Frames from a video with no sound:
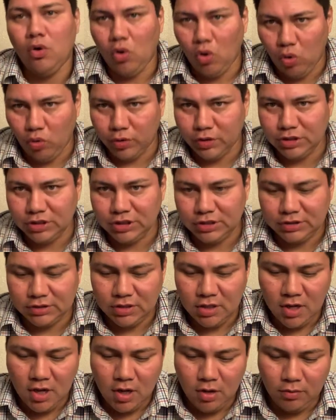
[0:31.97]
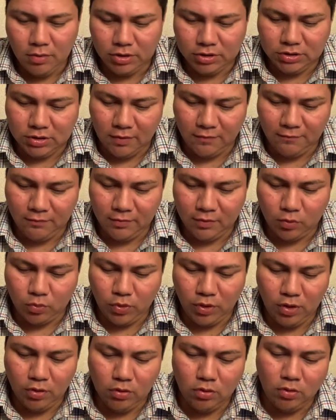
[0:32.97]
oranges, which come from the
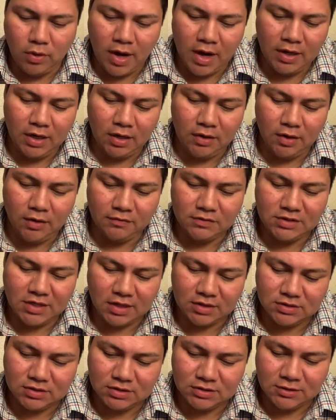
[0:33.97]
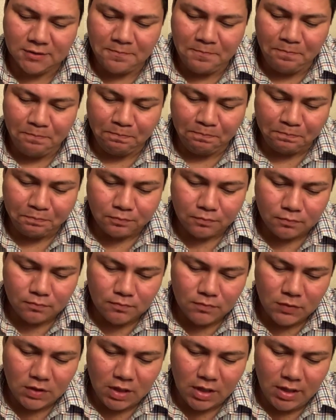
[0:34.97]
Rio Grande area of Texas.
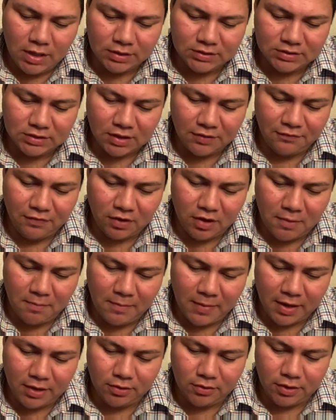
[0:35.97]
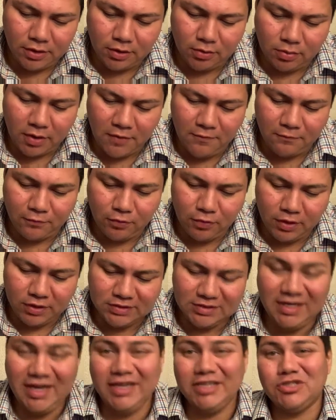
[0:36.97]
It's a very mandarin, grapefruit,
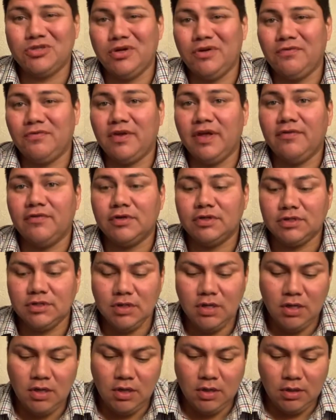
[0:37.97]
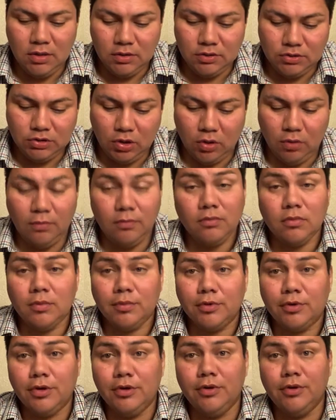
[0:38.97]
and tangerine flavors. So what
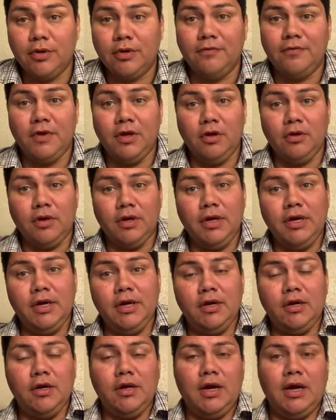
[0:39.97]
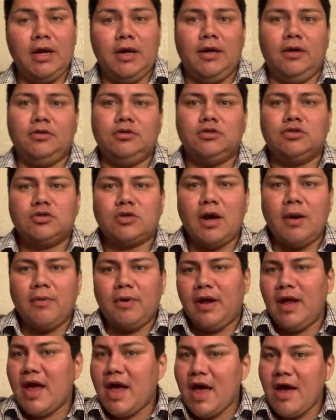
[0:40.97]
I'm gonna do on the video on here, I'll describe
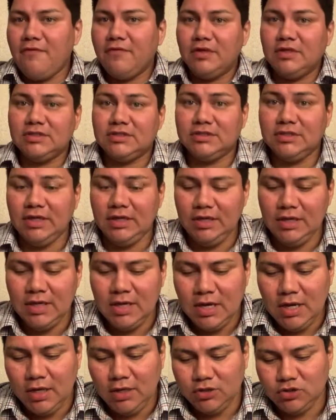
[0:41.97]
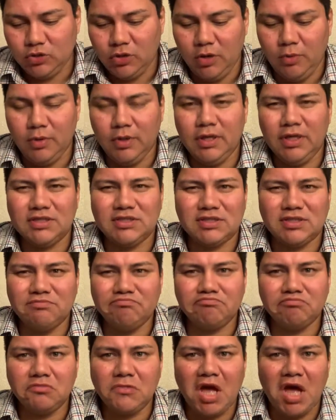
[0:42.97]
what I have and let's see. So anyone that's
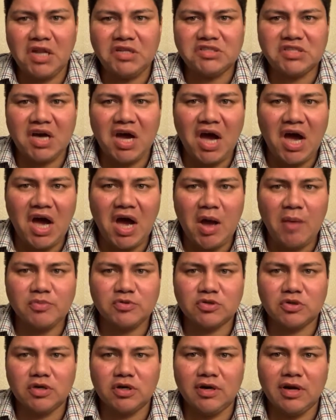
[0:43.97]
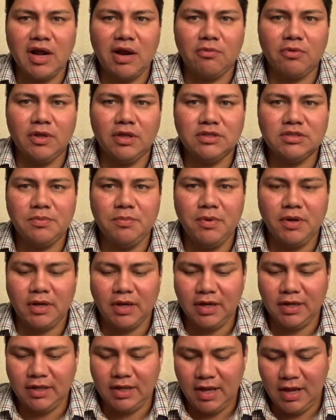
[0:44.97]
not into hops or not really into beer
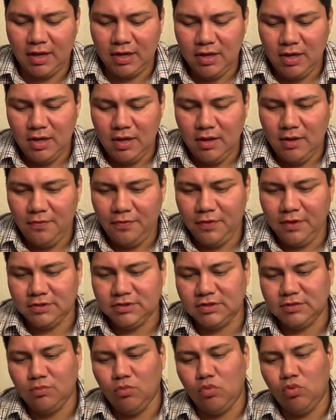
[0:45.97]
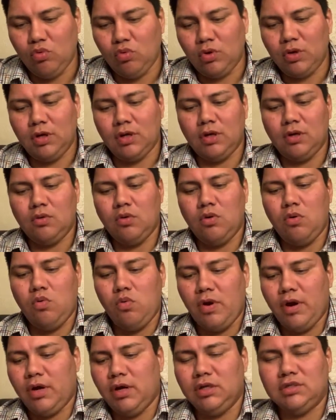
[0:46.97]
like that, this is more
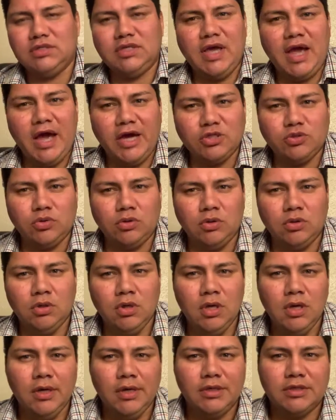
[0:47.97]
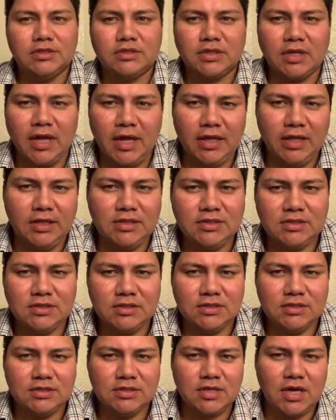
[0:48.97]
where it's casual, slightly
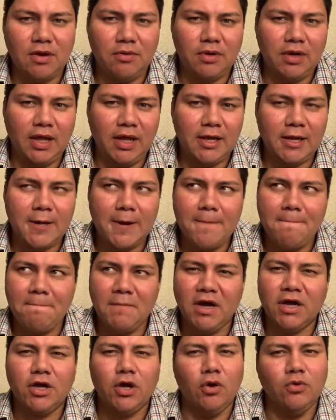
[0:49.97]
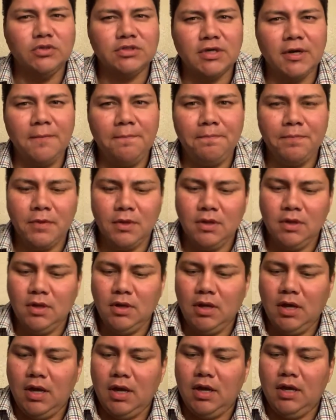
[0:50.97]
sour, like a Gose,
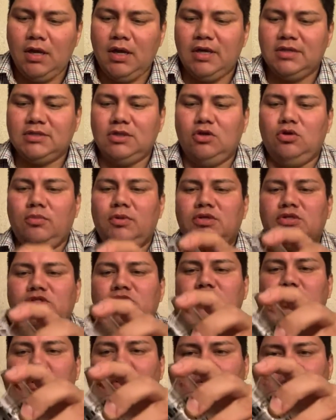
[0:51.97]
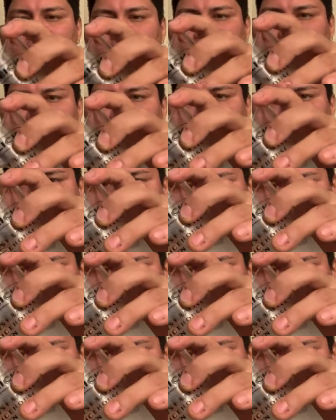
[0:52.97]
and it has a little bit of salt. So